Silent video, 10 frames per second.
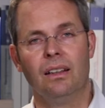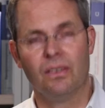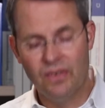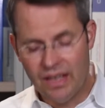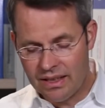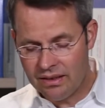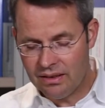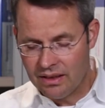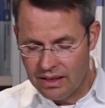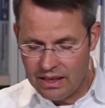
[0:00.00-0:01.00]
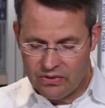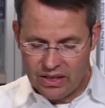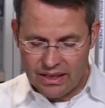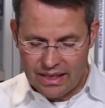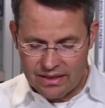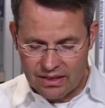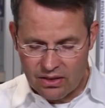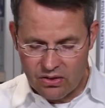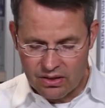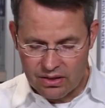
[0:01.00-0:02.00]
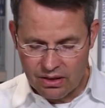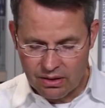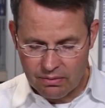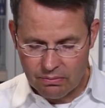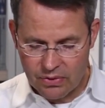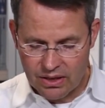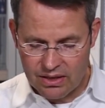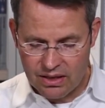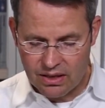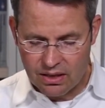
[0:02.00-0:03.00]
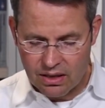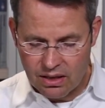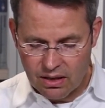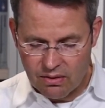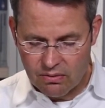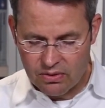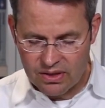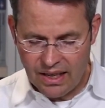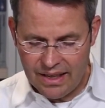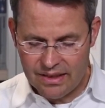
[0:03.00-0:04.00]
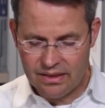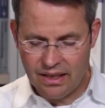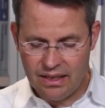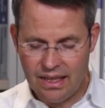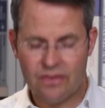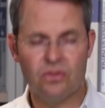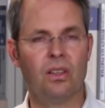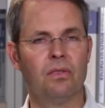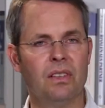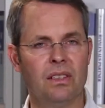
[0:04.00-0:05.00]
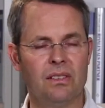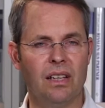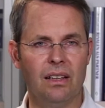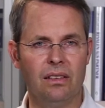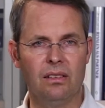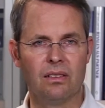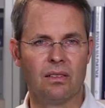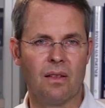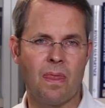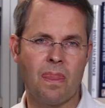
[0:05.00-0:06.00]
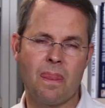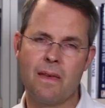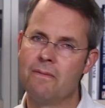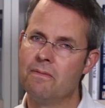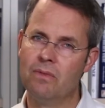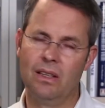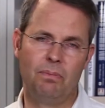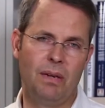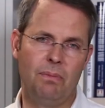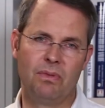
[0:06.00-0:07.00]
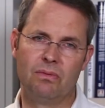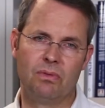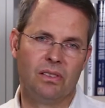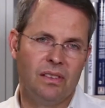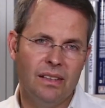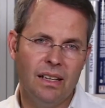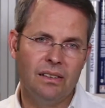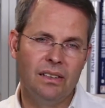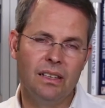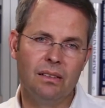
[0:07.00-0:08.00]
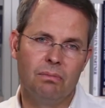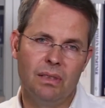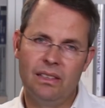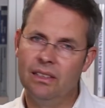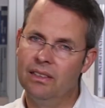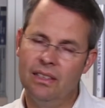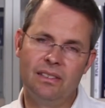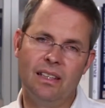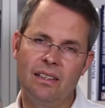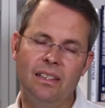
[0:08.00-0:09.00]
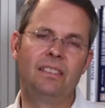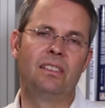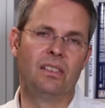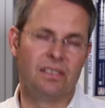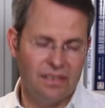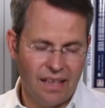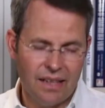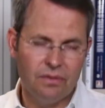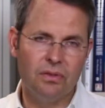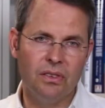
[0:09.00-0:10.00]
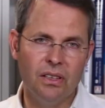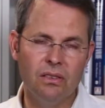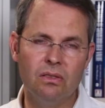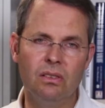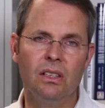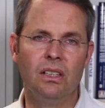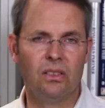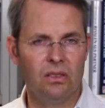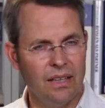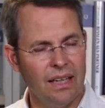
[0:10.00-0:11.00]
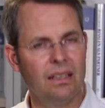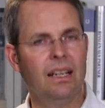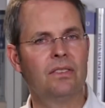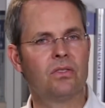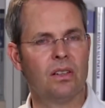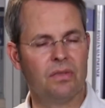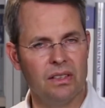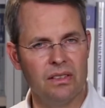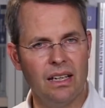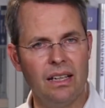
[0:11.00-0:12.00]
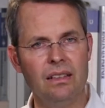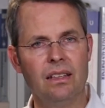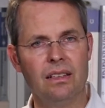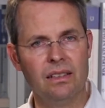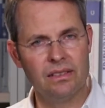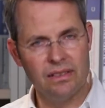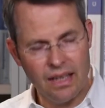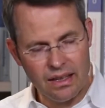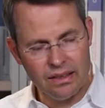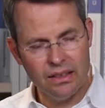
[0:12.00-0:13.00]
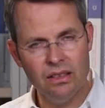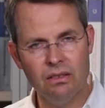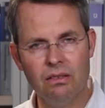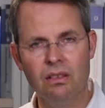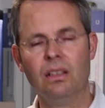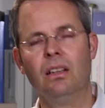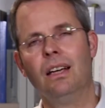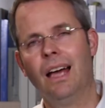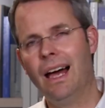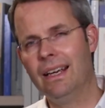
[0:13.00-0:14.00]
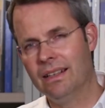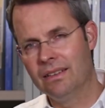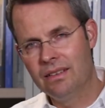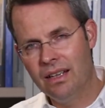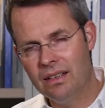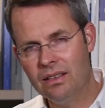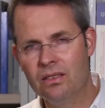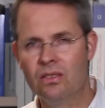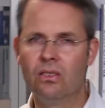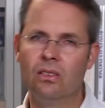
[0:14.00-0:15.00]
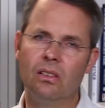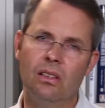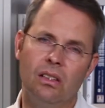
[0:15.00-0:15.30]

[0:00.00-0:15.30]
then it really gets interesting, because he signs a letter of intent. Well, the paper is worth nothing, but it's at least a good sign for you to get a letter of intent, and he's telling you, I intend to